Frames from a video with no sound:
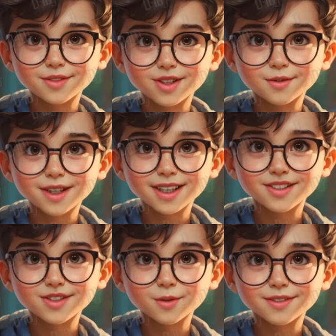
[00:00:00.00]
To
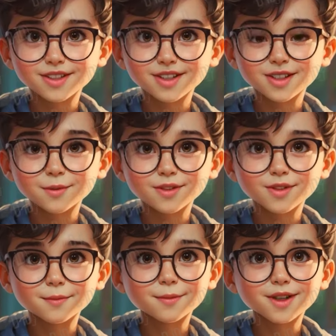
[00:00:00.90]
create shorts on
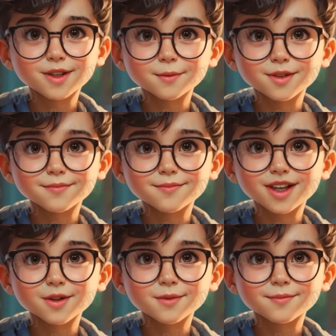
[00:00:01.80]
YouTube, you can follow